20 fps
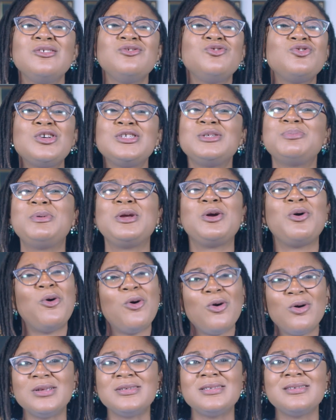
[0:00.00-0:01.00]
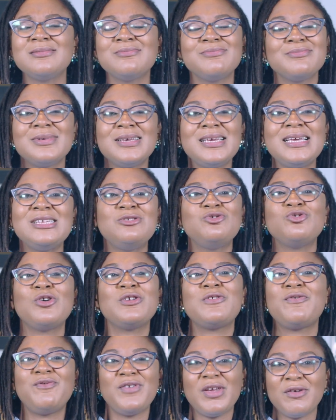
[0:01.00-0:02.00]
just because it
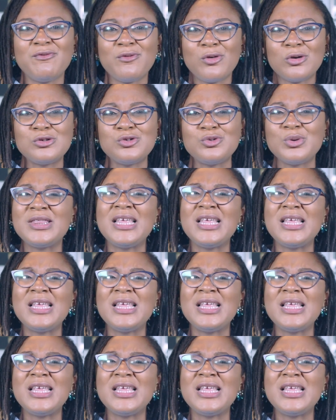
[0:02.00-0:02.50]
just favors you.